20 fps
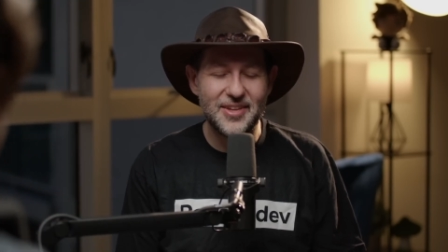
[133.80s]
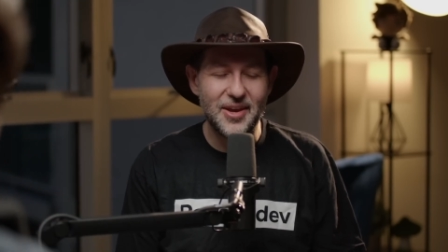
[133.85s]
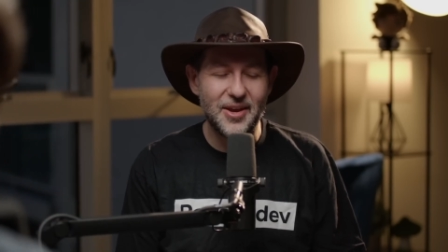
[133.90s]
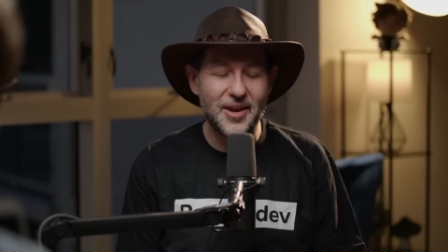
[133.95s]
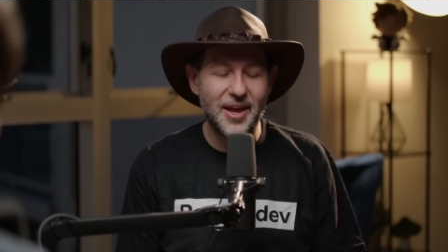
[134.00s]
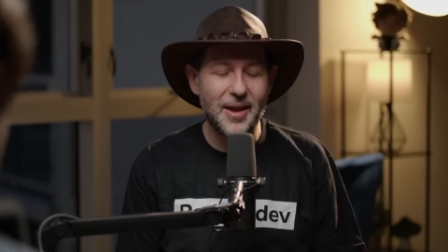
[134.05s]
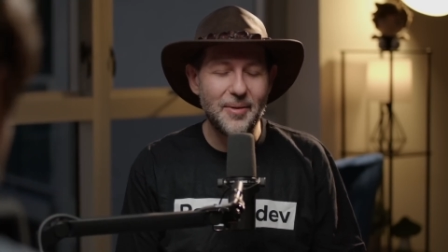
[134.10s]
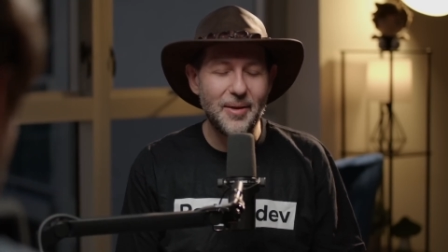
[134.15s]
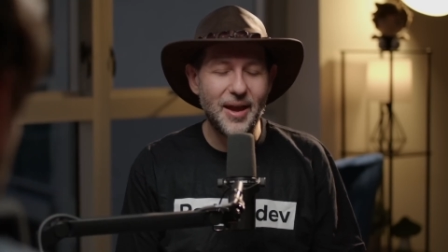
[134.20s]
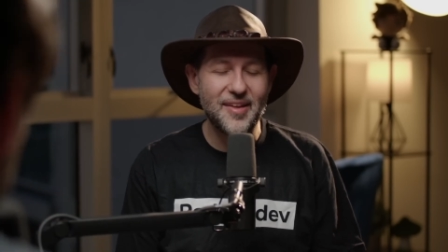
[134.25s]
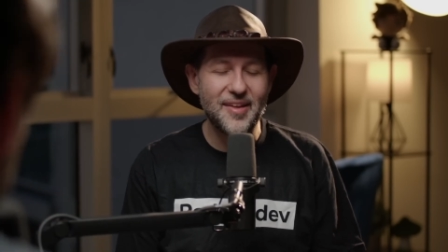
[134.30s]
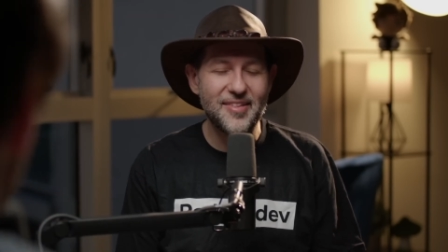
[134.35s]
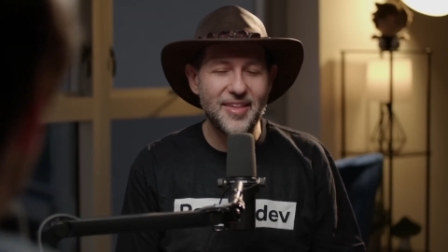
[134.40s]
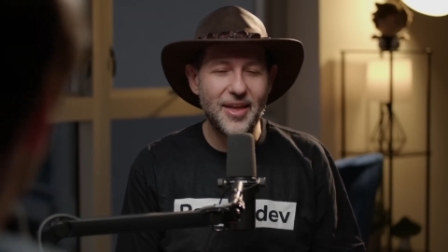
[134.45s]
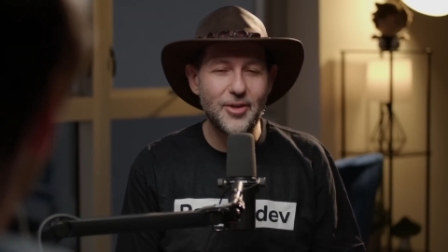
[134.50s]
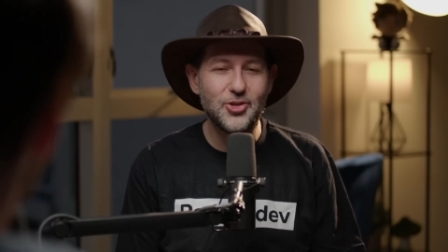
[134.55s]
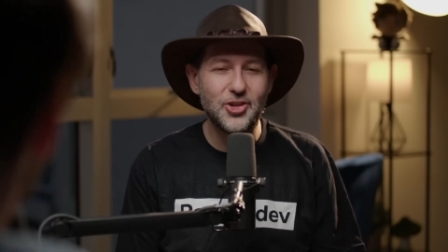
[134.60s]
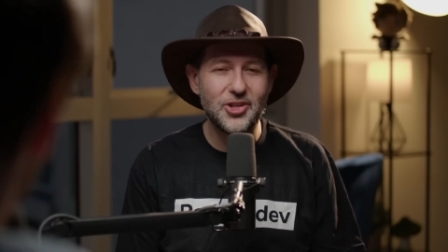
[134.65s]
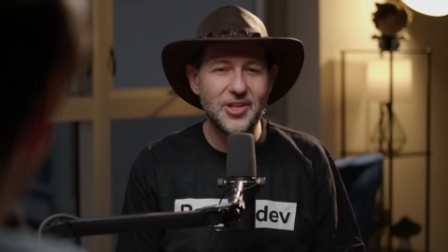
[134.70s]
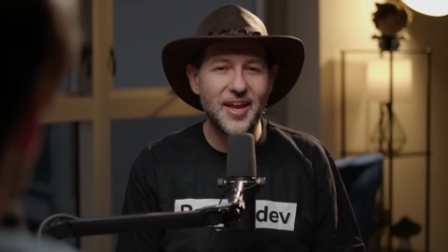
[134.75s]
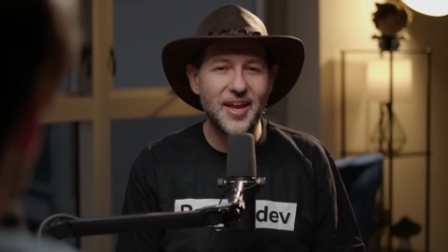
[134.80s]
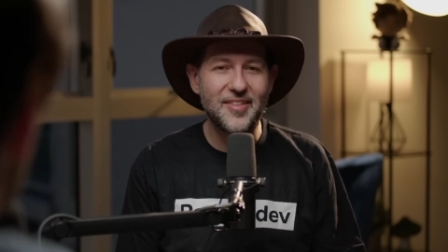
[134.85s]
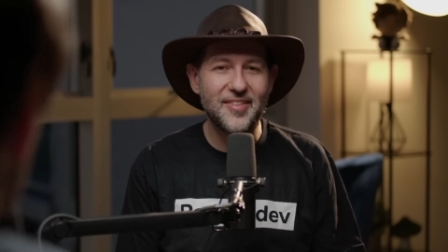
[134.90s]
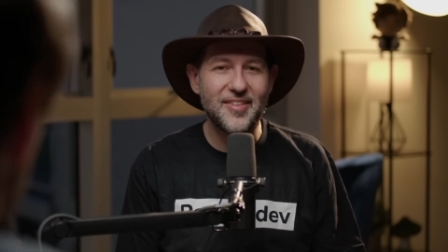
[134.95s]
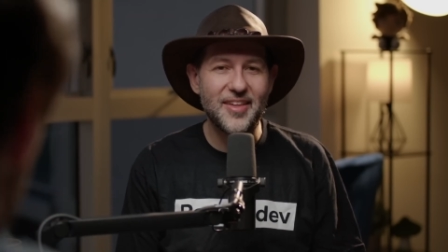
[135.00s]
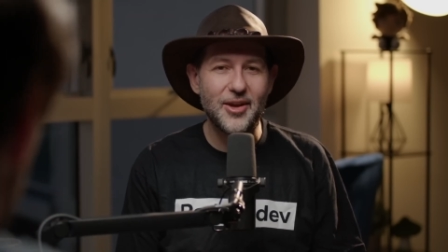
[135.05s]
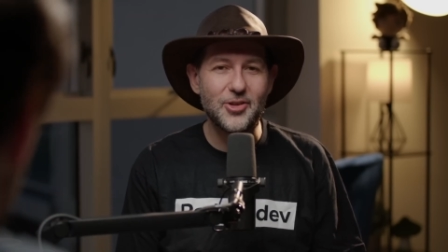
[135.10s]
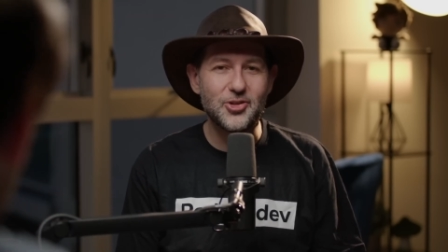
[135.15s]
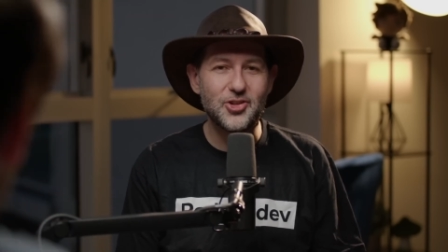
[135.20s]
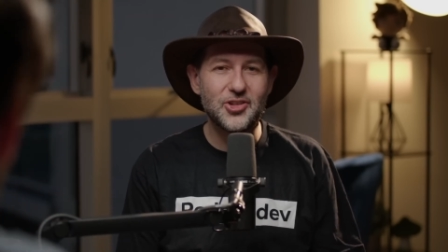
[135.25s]
I slouch and not
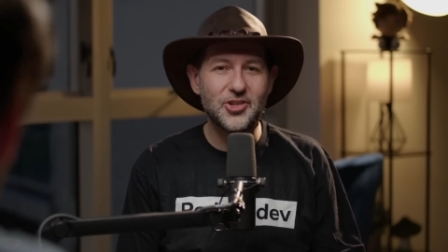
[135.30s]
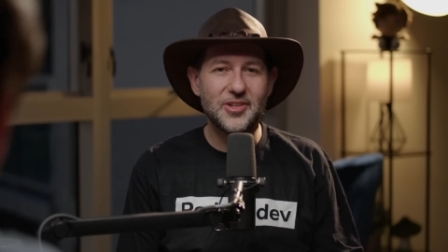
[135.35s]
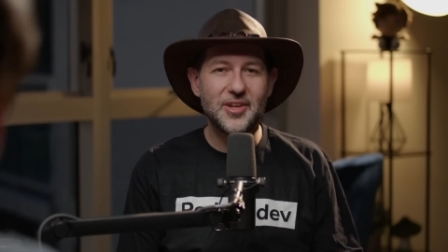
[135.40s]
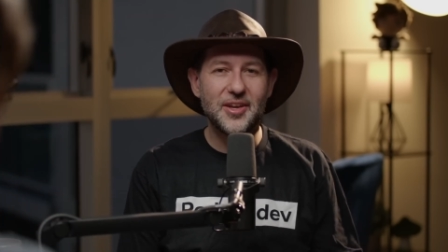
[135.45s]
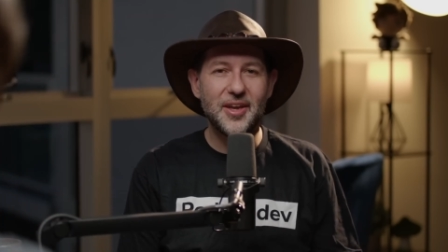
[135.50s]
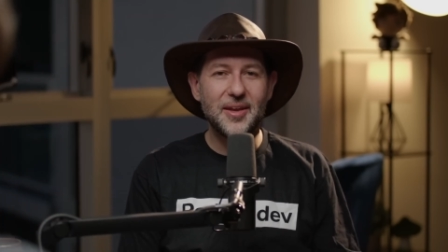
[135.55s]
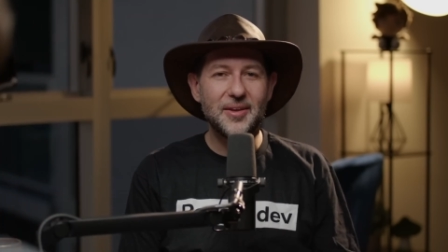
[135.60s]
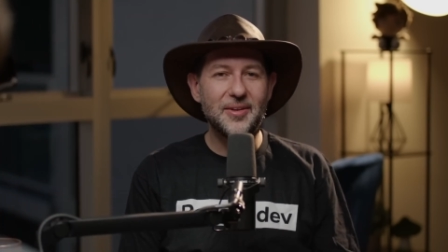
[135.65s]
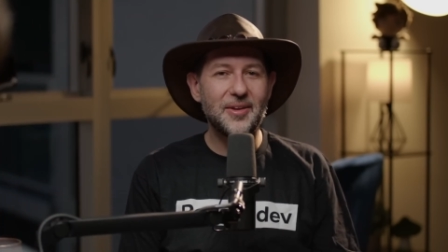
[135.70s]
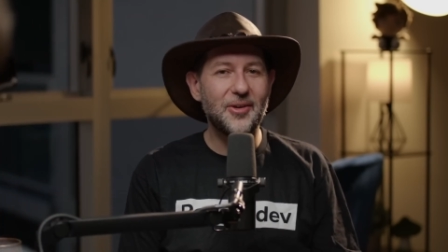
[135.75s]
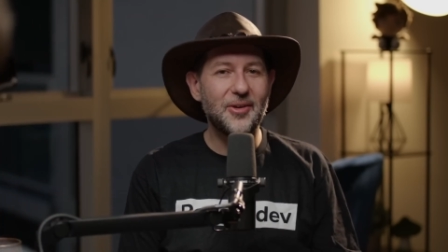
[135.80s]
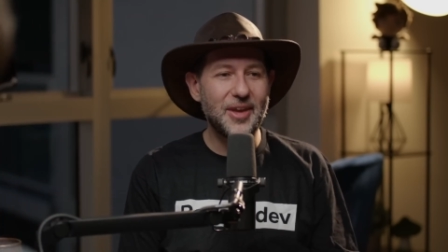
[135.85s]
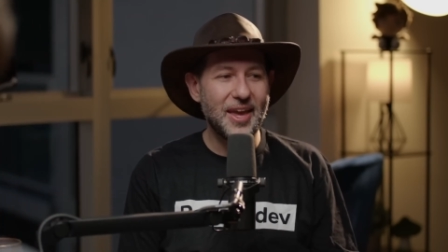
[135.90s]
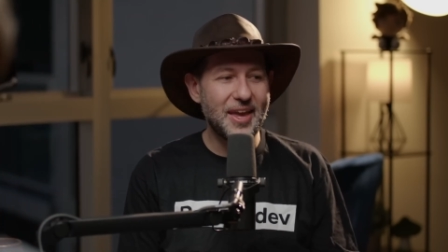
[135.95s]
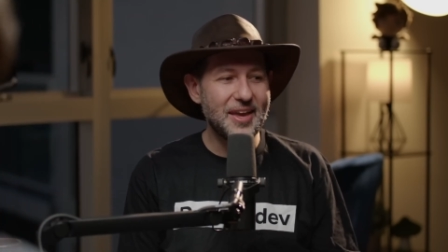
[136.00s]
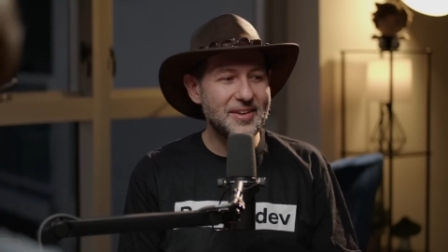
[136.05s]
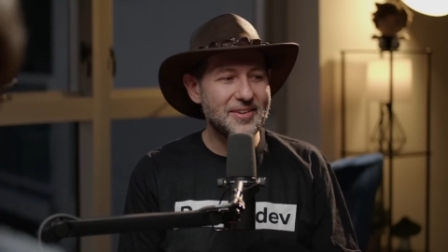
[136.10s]
slouch. Okay?